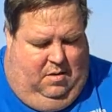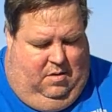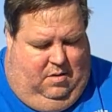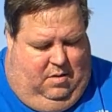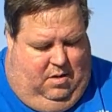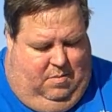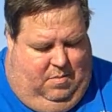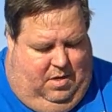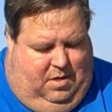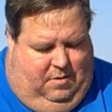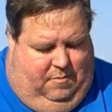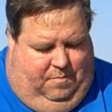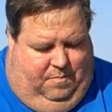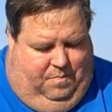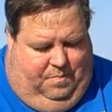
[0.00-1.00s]
Come out,
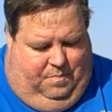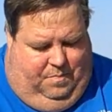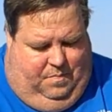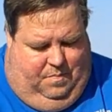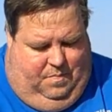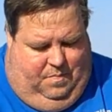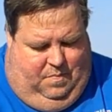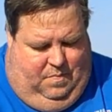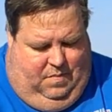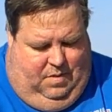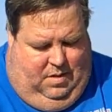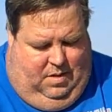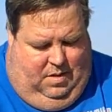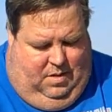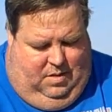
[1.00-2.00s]

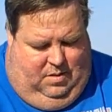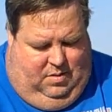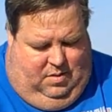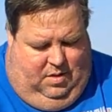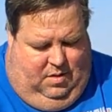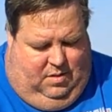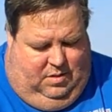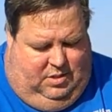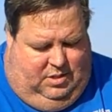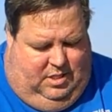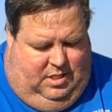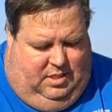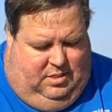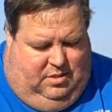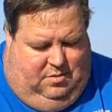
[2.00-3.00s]
see all the
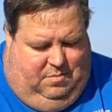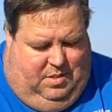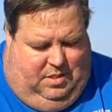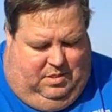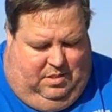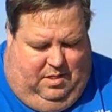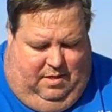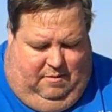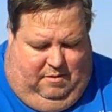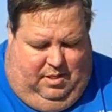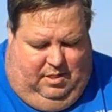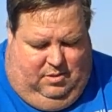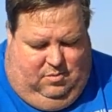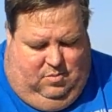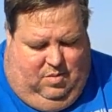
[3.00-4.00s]
cheese is melted,
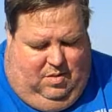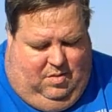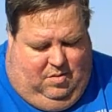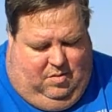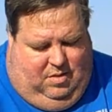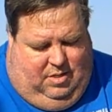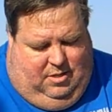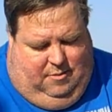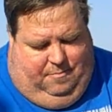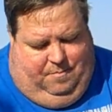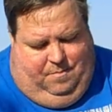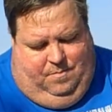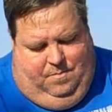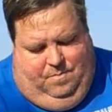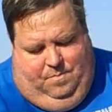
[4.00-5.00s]
everything's running around.
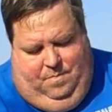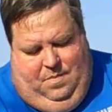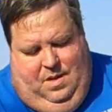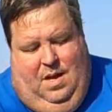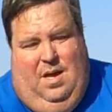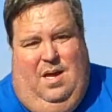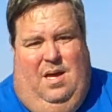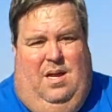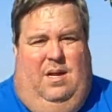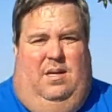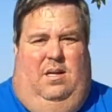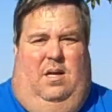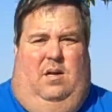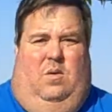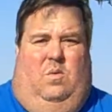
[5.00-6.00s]

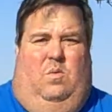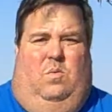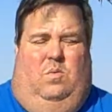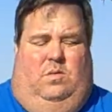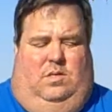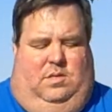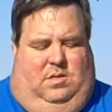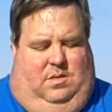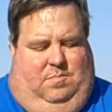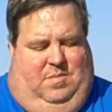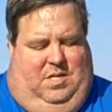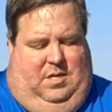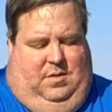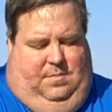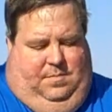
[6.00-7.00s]
Let it cool just a
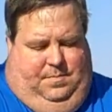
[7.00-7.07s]
minute.